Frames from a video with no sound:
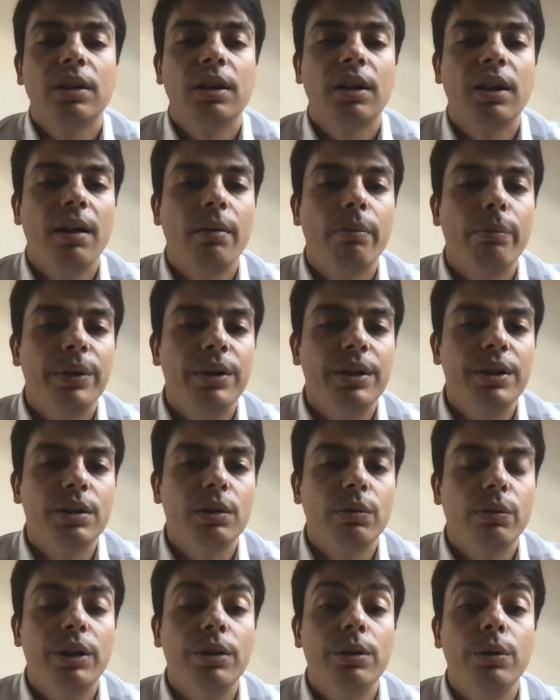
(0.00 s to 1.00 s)

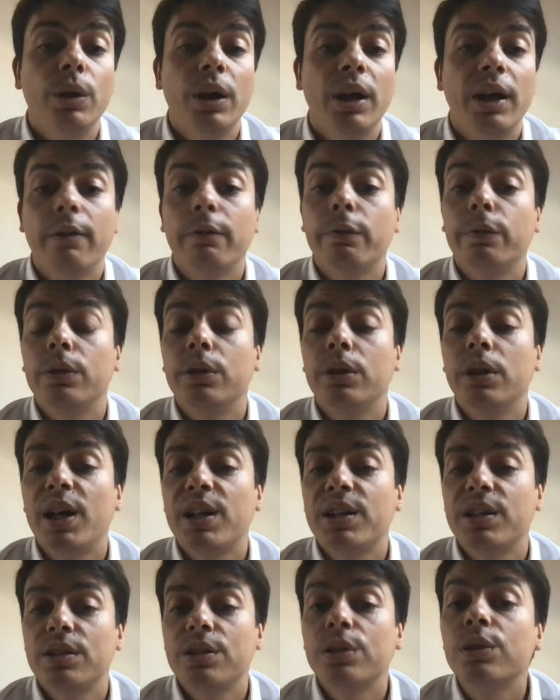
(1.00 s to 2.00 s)
companies when you have
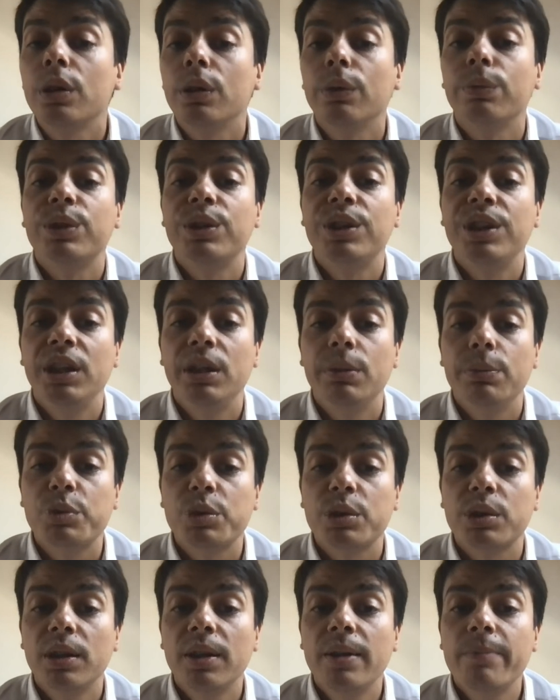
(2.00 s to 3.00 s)
dozens of teams,